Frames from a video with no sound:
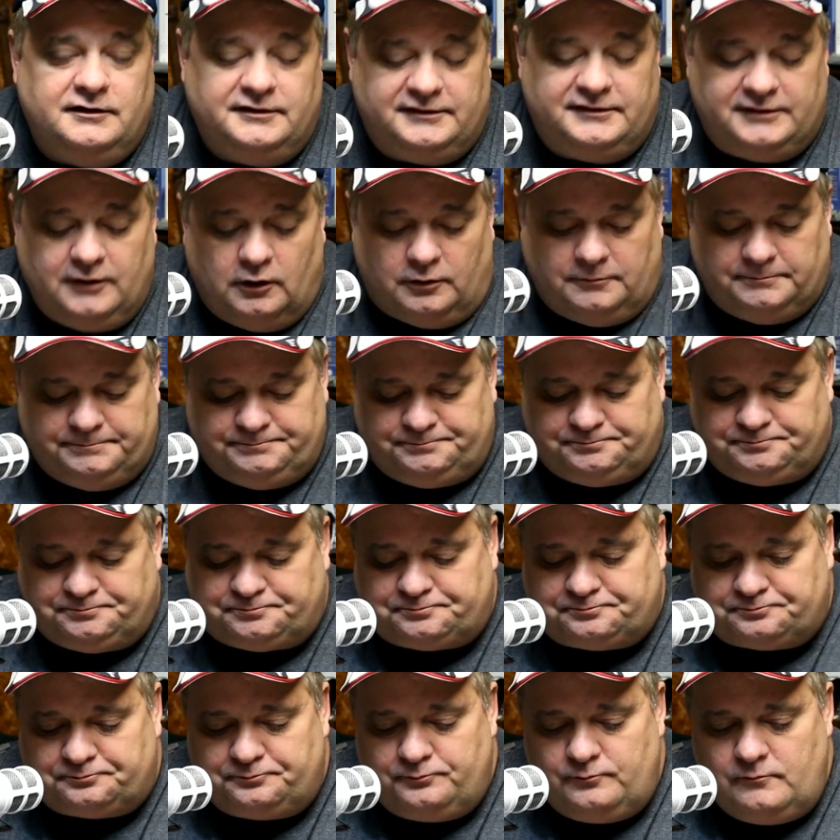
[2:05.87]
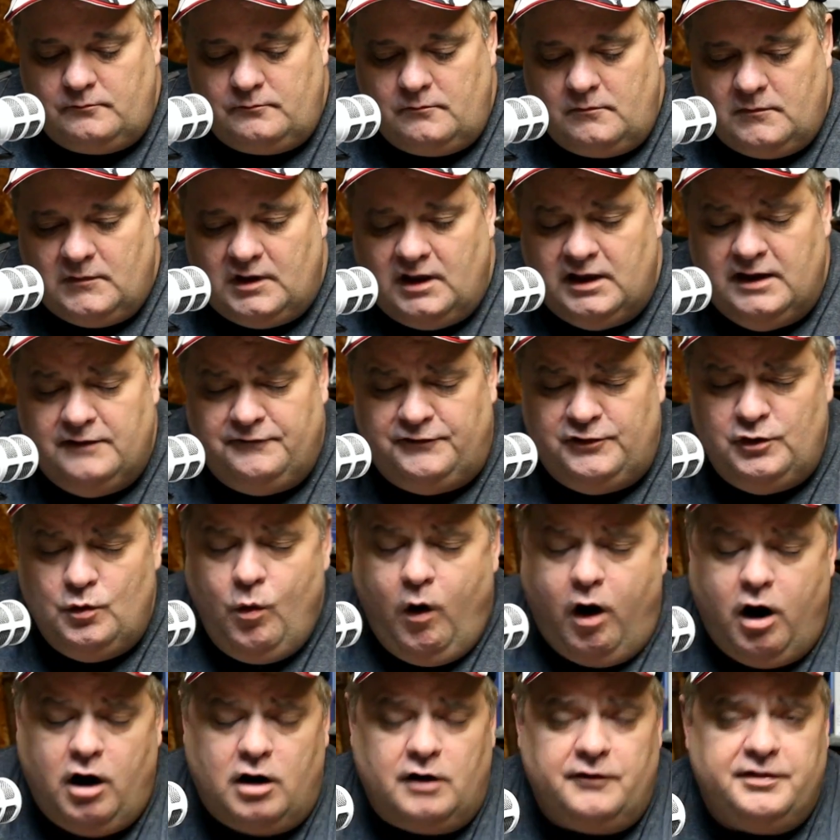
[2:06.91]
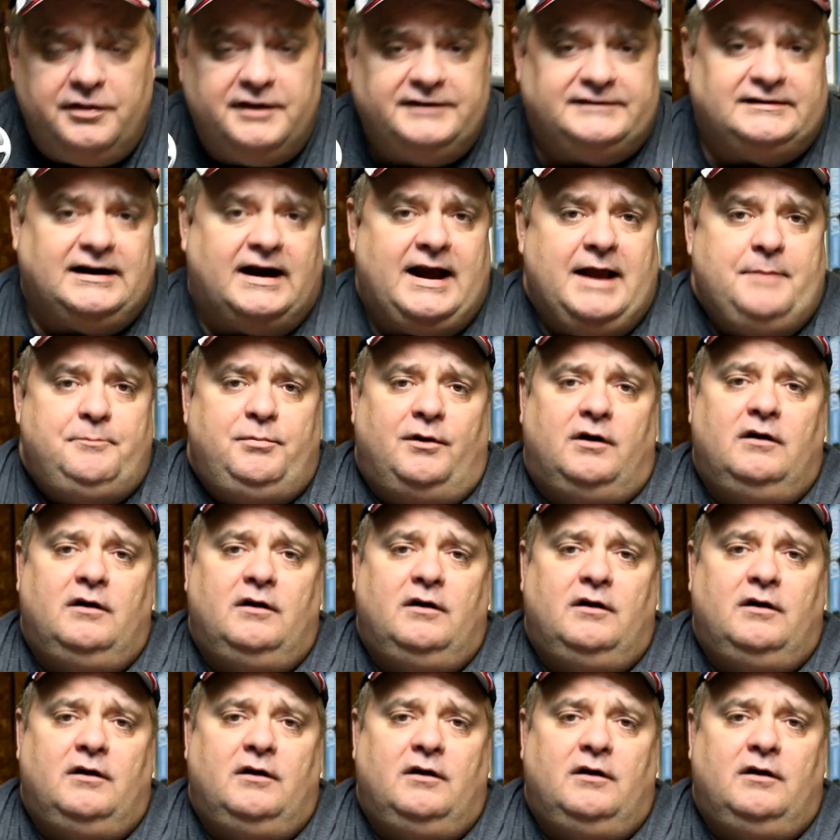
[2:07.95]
So if you are the type